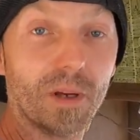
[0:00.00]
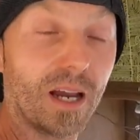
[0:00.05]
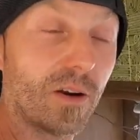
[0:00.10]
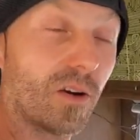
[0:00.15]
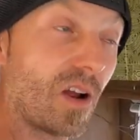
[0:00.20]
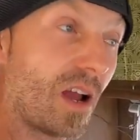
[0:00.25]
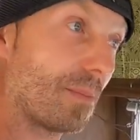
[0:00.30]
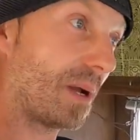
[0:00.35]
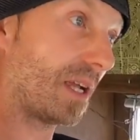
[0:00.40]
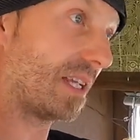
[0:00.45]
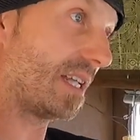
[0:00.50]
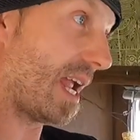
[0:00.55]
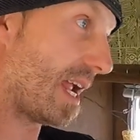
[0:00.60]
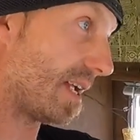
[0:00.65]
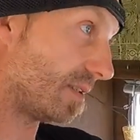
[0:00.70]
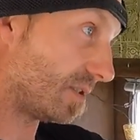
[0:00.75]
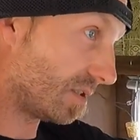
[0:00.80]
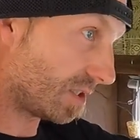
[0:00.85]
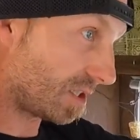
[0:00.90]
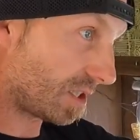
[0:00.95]
I don't have my
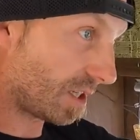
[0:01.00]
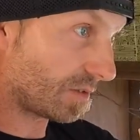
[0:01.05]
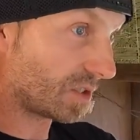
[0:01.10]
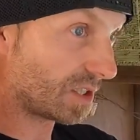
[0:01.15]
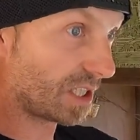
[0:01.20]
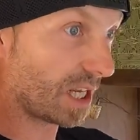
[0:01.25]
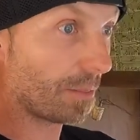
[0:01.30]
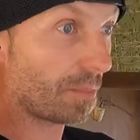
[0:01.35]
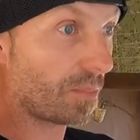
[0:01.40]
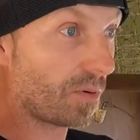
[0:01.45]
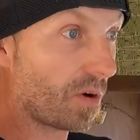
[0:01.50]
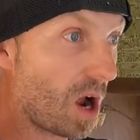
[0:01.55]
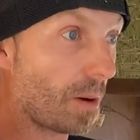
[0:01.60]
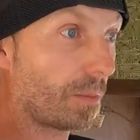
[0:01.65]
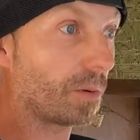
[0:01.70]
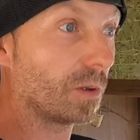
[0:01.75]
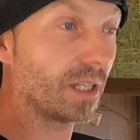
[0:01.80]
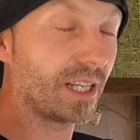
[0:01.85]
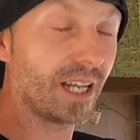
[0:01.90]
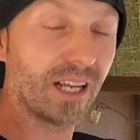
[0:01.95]
gains and stuff set
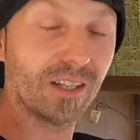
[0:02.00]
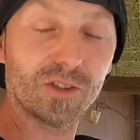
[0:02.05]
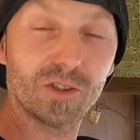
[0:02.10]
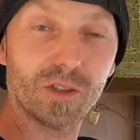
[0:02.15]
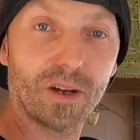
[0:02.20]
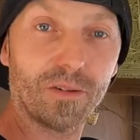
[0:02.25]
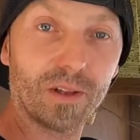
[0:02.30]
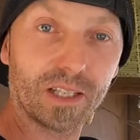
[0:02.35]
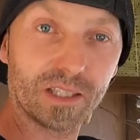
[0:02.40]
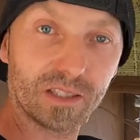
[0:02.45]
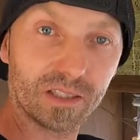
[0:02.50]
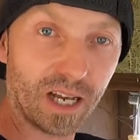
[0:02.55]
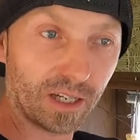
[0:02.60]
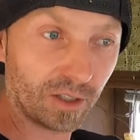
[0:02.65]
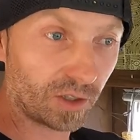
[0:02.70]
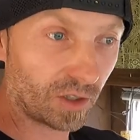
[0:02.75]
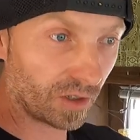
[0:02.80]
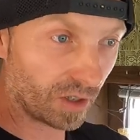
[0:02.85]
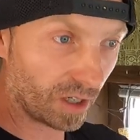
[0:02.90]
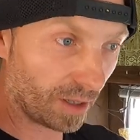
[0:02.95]
properly yet, so everything's
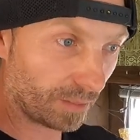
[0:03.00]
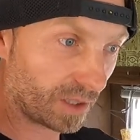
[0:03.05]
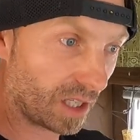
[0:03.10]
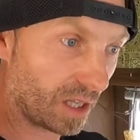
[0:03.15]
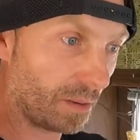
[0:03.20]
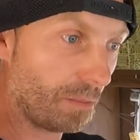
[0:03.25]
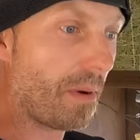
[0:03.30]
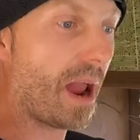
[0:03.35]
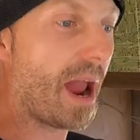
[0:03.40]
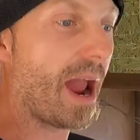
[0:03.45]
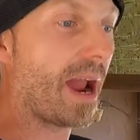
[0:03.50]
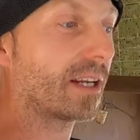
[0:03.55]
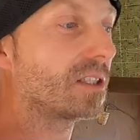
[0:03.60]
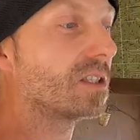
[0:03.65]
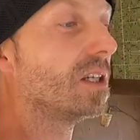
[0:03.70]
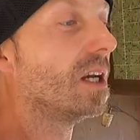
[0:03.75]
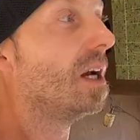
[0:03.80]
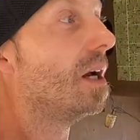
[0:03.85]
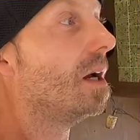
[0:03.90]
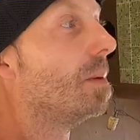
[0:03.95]
not turned up to the max,